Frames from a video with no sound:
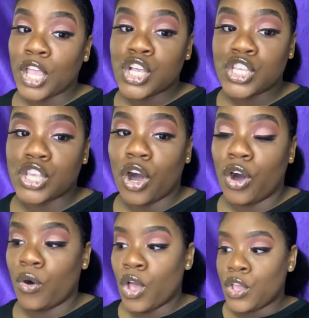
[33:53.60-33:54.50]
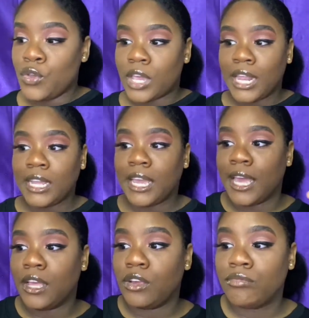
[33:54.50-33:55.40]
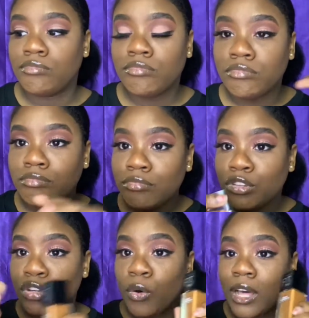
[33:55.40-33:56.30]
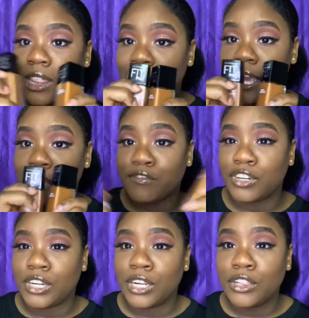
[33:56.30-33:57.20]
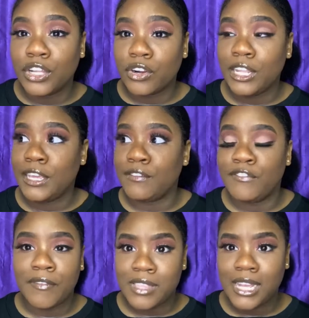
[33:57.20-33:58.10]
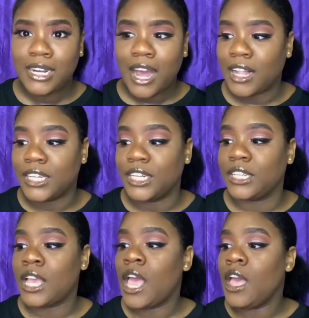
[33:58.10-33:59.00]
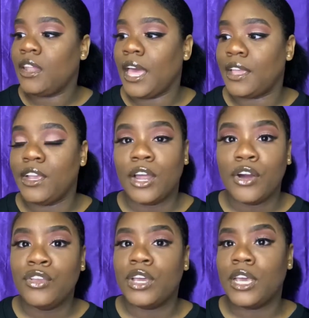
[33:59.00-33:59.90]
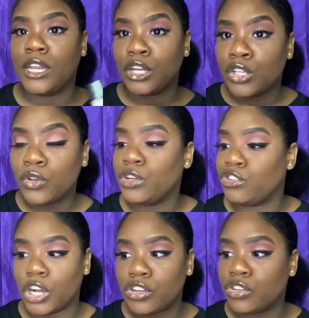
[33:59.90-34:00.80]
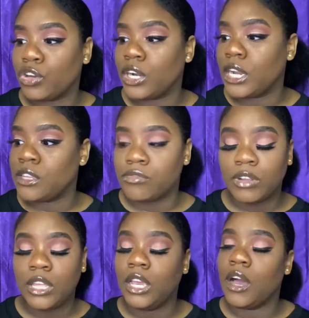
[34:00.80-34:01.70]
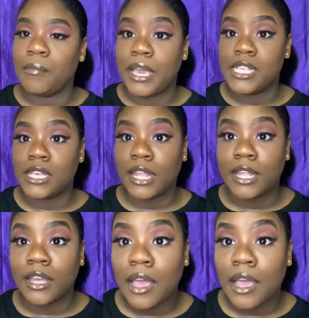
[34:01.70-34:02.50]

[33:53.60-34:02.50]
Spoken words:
So you can get 2 of these for literally $15. Like, you know, drugstore is really amazing. Like, look at